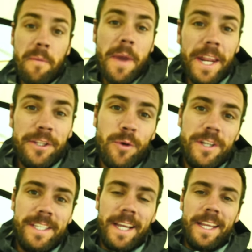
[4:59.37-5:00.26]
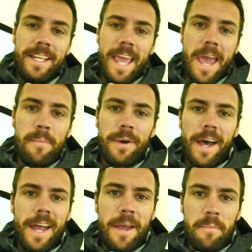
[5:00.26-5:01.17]
We have made it to our second camp.
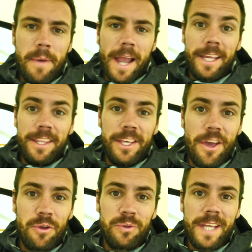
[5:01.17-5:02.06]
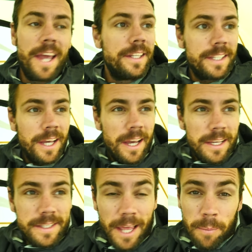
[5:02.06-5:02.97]
I am back in the yellow tent,
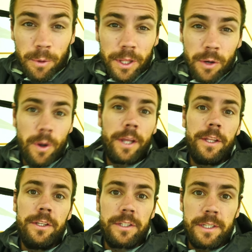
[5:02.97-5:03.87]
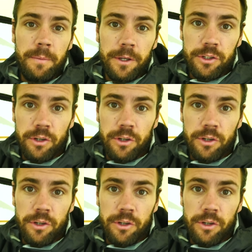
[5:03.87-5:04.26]
set up really quickly just to make